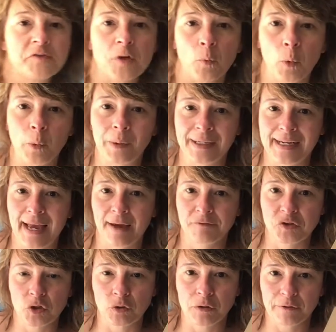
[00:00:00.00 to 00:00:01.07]
so we wouldn't have
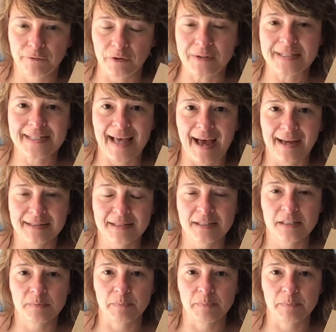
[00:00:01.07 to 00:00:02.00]
two different sizes,